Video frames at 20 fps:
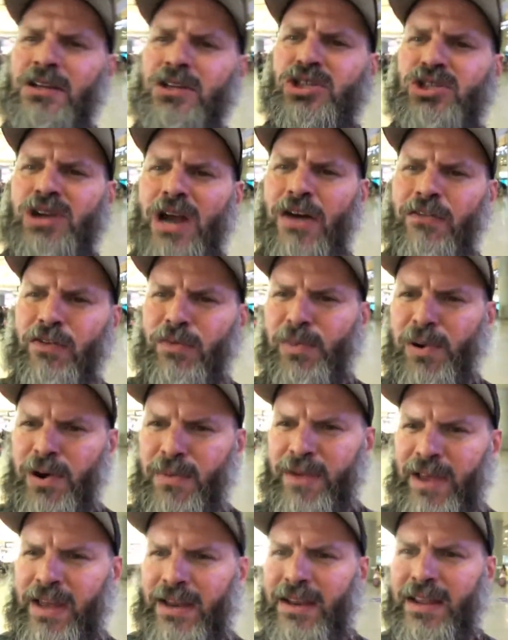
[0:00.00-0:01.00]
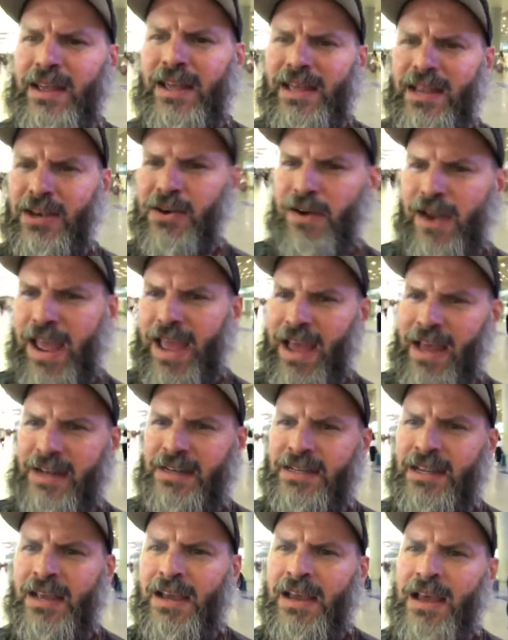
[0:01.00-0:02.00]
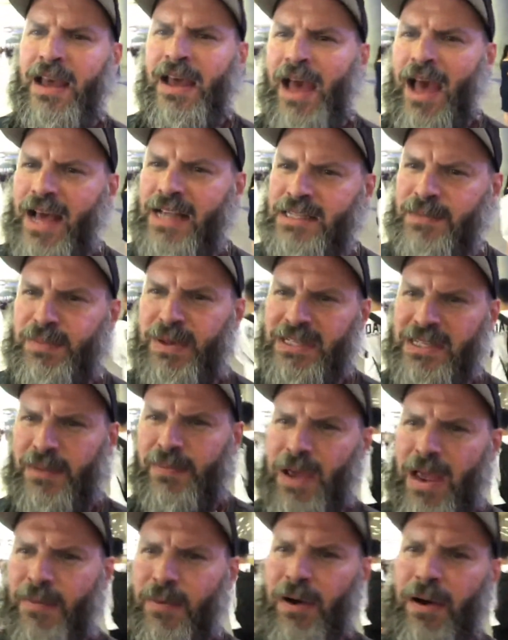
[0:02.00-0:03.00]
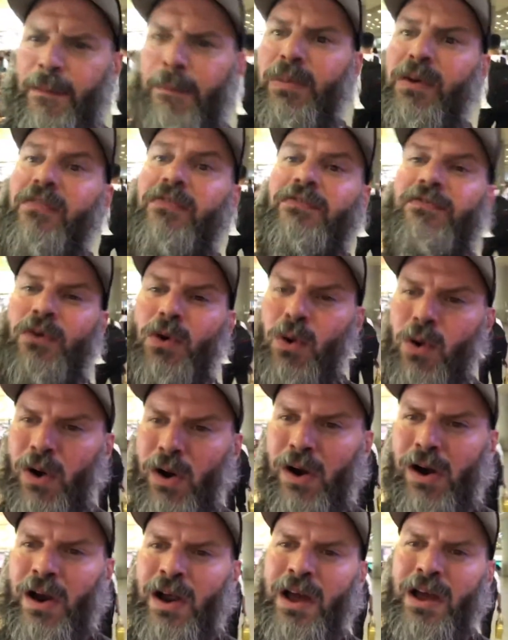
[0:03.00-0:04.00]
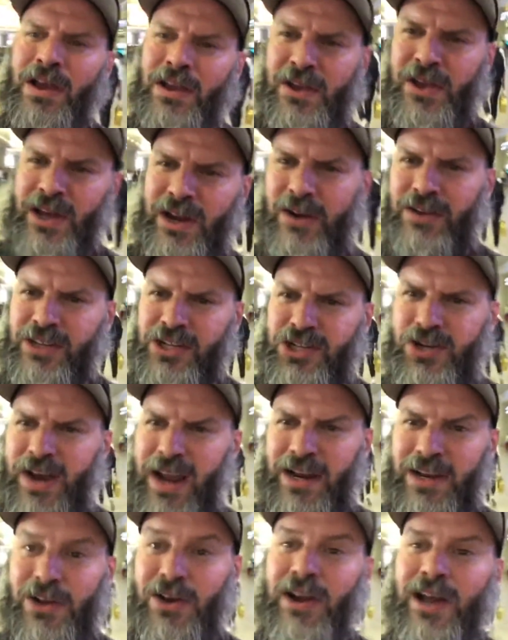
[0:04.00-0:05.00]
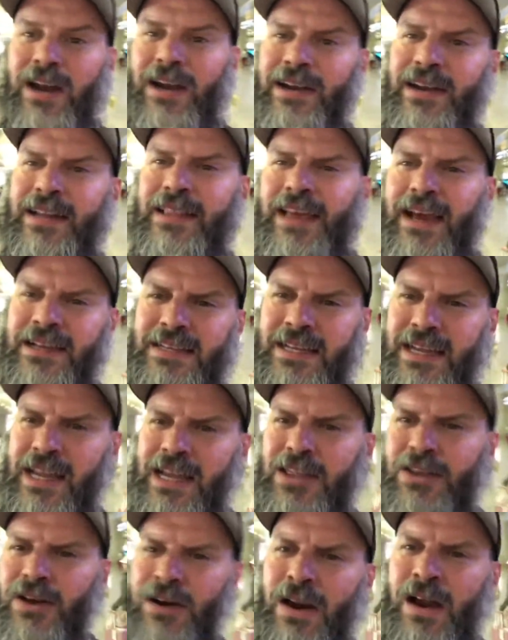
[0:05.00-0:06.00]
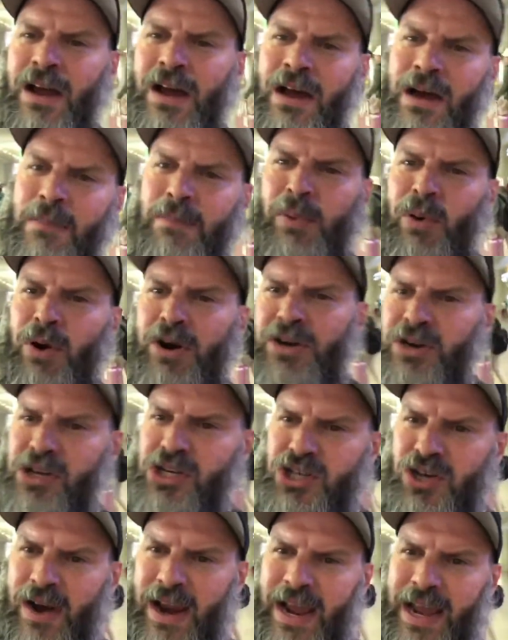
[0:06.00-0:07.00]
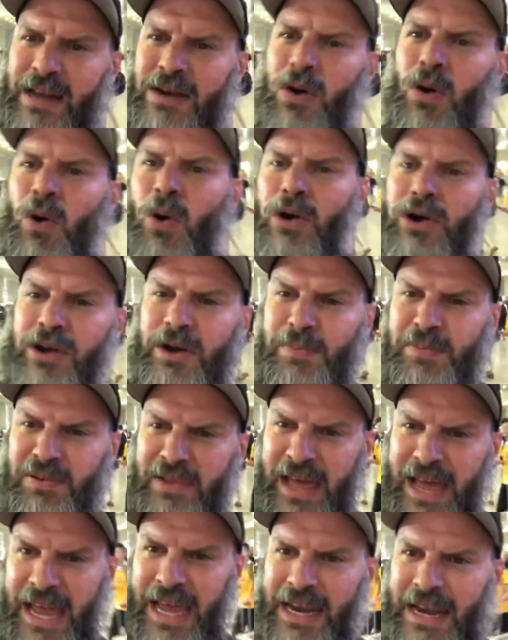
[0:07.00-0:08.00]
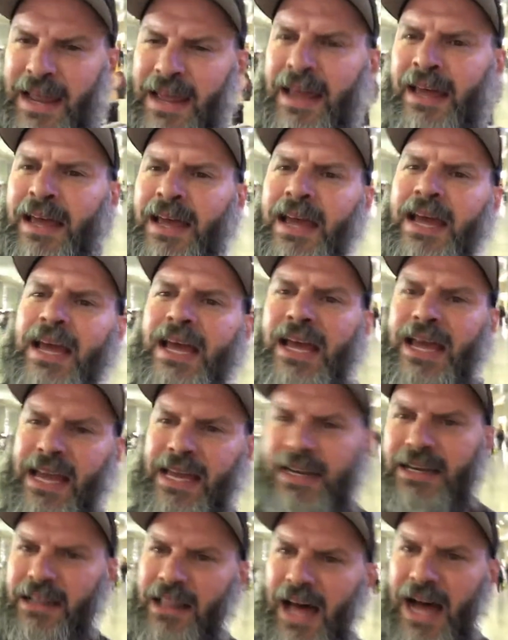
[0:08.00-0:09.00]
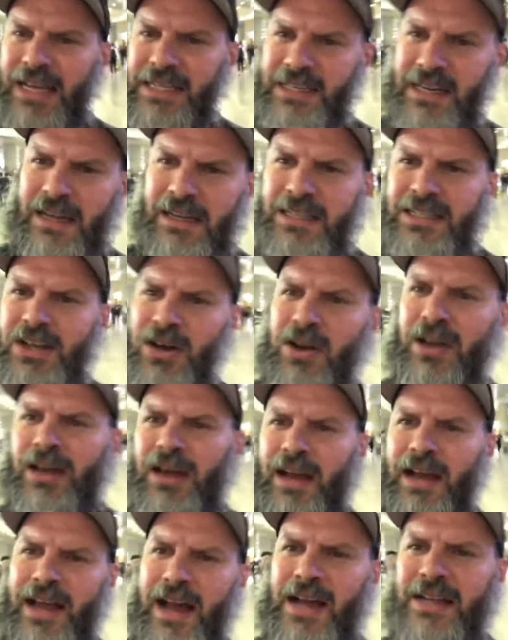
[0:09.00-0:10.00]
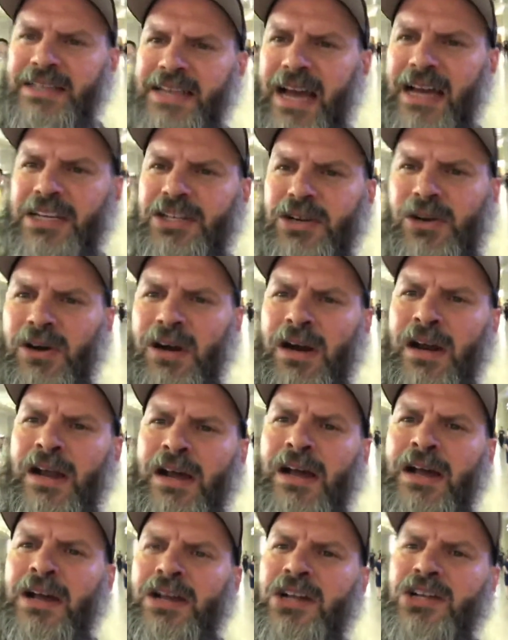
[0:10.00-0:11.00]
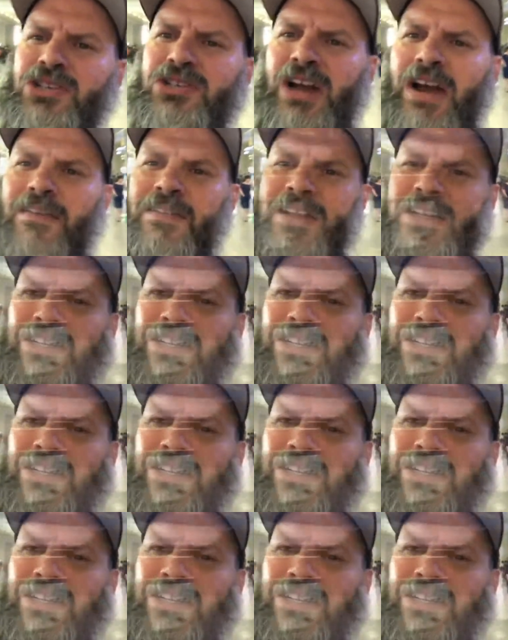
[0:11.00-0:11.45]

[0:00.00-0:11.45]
travel permit in your hand as a piece of paper before you get on the train. You're gonna need that to either board your train or your plane into Lhasa. So contact your travel